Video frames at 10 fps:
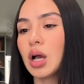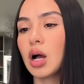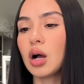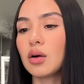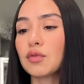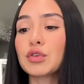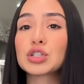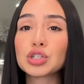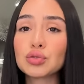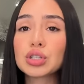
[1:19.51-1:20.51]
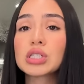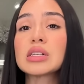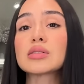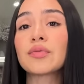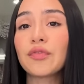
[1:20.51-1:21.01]
For two, this
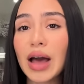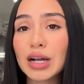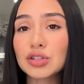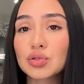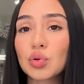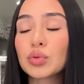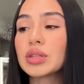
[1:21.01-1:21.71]
is factual.